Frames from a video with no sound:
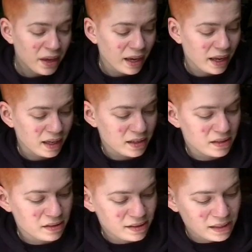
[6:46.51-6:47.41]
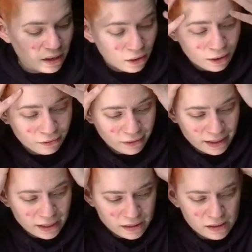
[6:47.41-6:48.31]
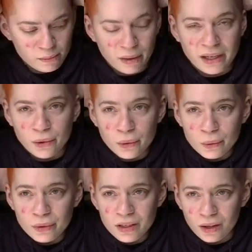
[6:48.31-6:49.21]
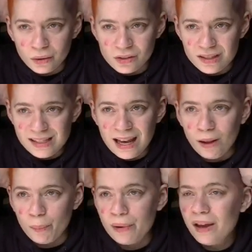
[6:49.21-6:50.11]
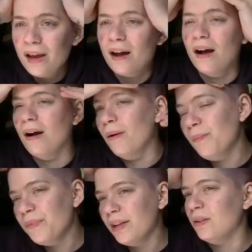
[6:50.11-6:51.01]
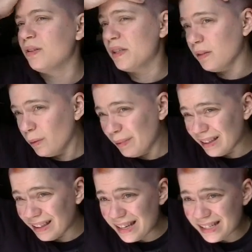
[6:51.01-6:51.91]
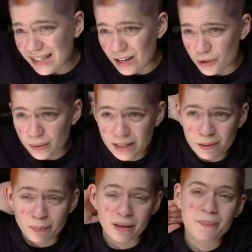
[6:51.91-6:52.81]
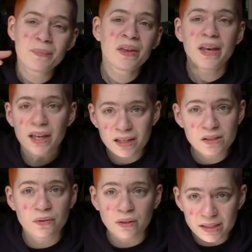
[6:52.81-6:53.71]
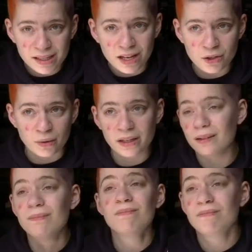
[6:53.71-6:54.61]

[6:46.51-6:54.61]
and set off against my nude colored scalp um, it looks a little bit less saturated, but it is fully saturated.